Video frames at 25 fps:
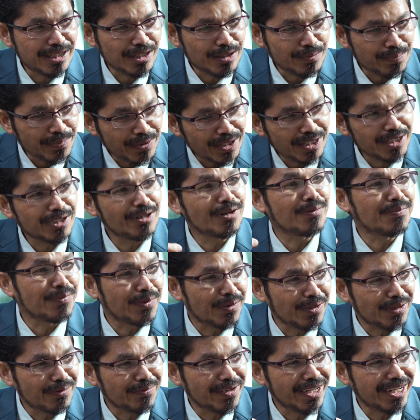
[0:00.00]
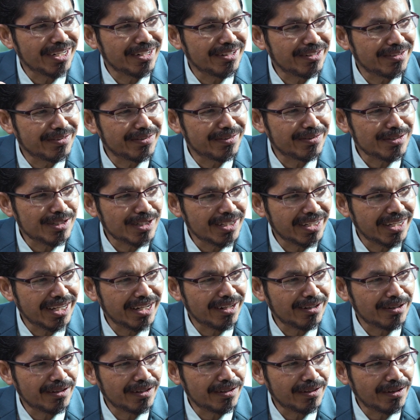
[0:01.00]
spur your mood when you
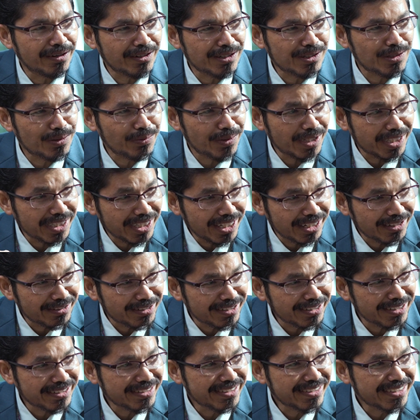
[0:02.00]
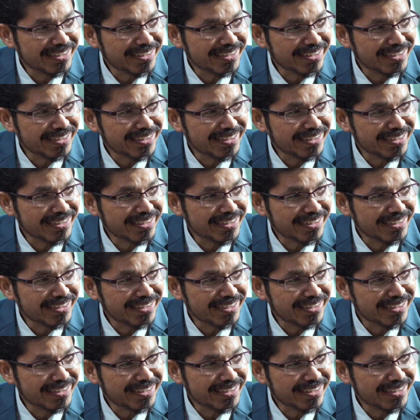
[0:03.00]
get got sweating, you know.